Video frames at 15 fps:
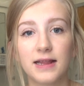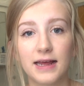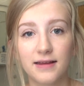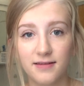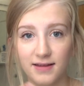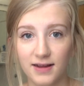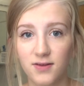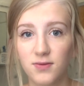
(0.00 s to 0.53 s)
like
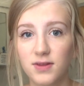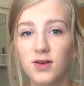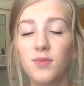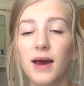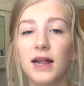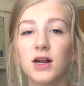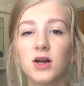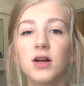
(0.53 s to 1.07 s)
sticks with you
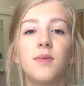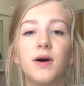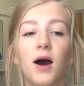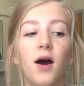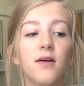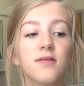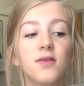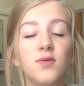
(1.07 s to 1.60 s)
better. But
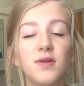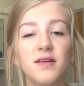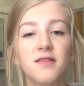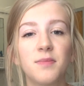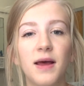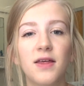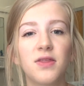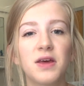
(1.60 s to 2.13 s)
also
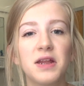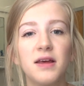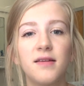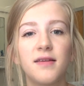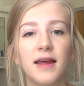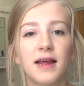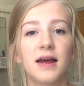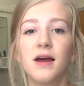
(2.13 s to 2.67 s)
this method
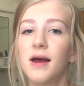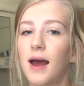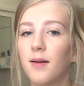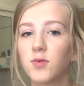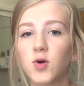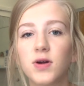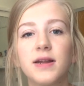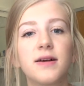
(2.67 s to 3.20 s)
is like
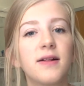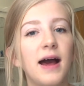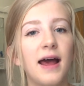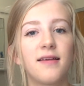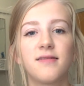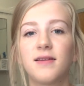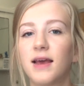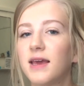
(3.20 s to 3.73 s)
I'm going to
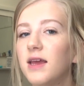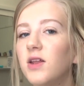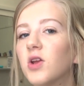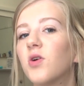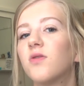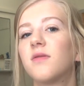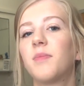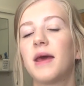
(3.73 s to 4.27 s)
class, taking
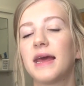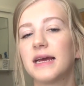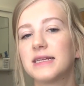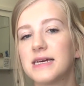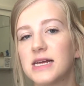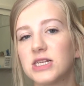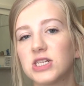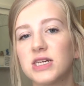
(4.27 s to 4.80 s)
notes, paying
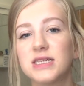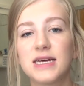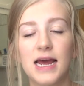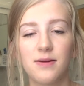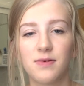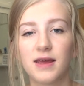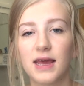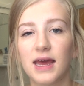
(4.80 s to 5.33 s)
attention,
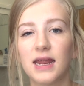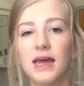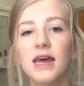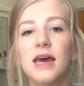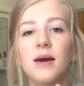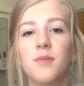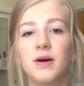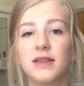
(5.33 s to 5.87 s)
typing it,
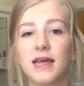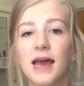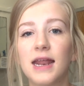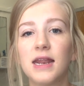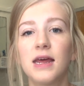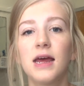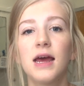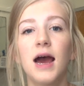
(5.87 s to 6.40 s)
but
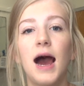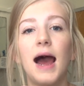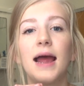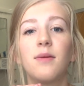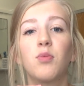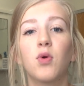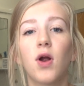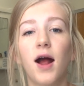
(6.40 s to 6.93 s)
then
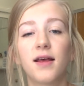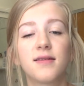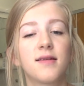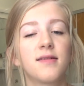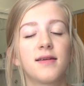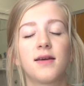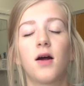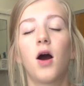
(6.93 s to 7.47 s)
I
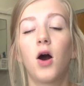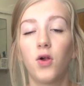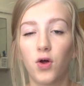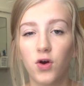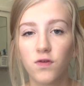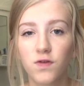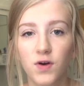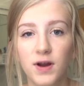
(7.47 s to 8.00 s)
process it all
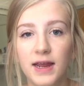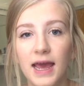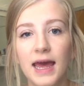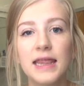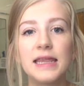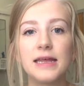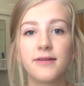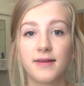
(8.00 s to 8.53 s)
over
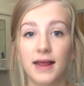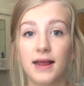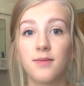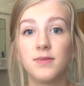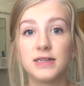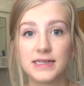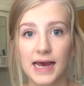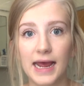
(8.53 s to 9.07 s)
again the
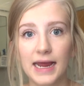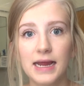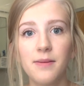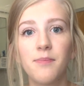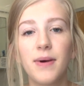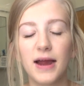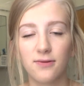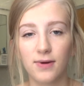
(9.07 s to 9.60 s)
same day
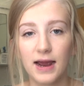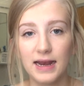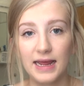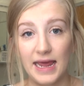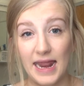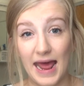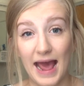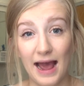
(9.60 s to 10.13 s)
by
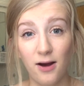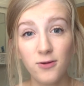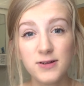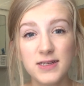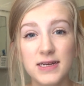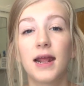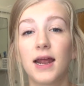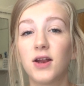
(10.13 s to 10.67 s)
writing it
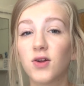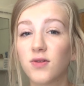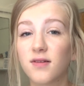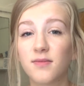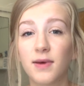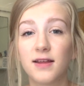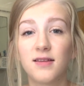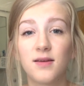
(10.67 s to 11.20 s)
out. And I know
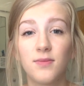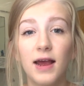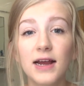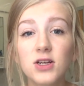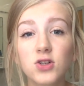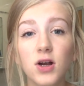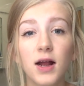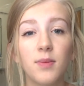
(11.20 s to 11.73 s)
this might seem
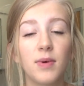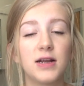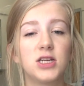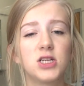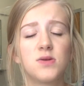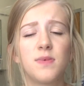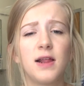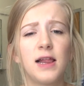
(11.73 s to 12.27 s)
extra, I might
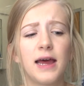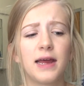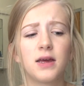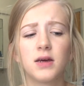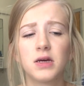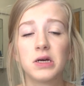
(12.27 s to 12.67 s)
just be like,